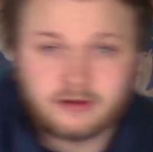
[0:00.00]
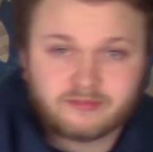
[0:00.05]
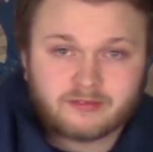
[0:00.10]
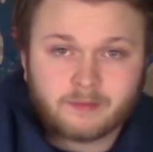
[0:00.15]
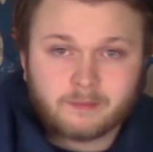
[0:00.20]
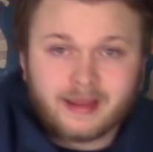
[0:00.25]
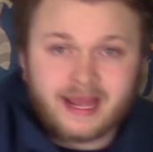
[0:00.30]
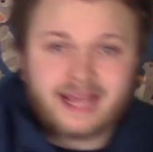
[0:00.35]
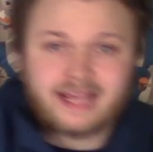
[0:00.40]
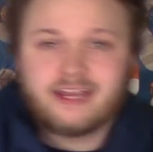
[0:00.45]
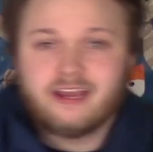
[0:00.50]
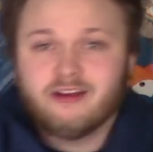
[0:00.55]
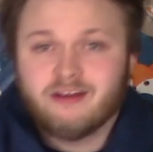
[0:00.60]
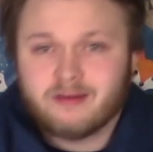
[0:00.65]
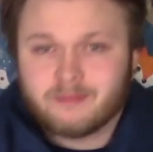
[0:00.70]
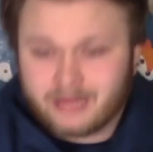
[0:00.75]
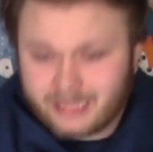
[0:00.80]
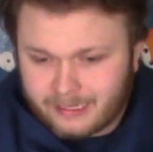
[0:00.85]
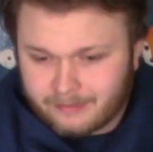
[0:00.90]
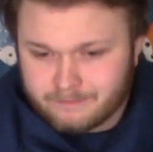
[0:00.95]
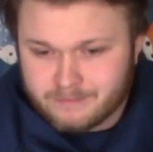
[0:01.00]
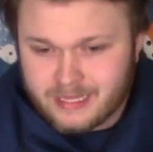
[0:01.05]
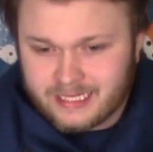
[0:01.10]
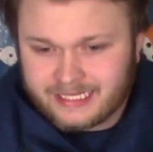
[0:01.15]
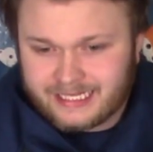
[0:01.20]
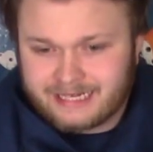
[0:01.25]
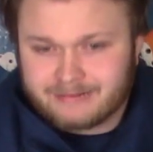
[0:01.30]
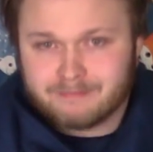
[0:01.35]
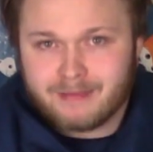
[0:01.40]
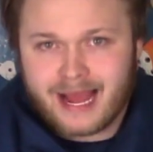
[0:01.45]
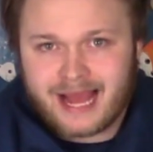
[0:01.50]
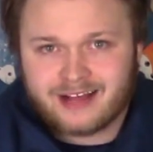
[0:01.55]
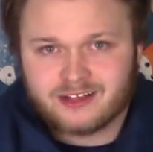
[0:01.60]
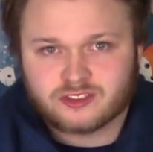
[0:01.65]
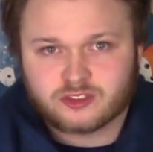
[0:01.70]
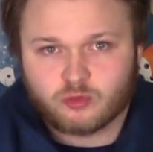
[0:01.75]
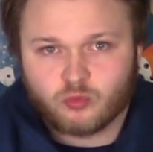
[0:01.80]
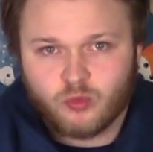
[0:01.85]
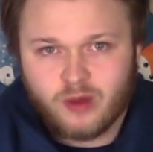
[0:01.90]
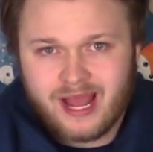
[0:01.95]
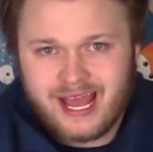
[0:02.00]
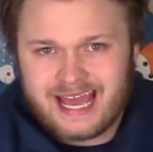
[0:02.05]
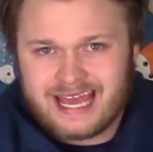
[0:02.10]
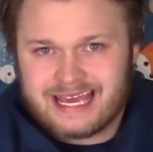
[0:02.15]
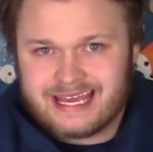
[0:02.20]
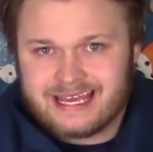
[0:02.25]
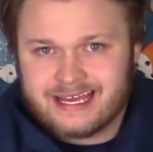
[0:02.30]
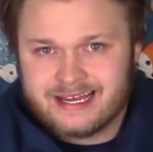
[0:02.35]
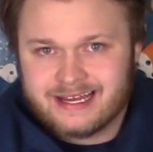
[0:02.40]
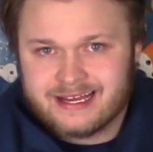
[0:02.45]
But if I'm back here, I'm like a million miles away.